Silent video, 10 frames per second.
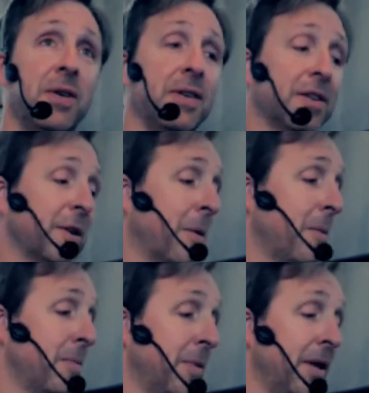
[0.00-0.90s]
And next time
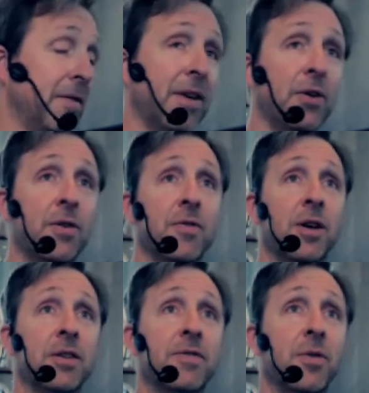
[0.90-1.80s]
I'm in Vancouver,
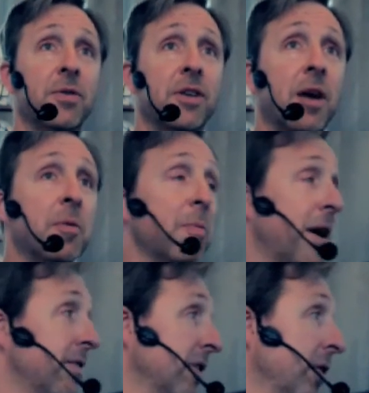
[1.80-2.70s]
I look forward to coming
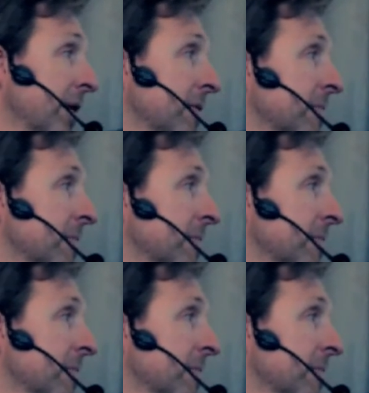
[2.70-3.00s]
by and floating.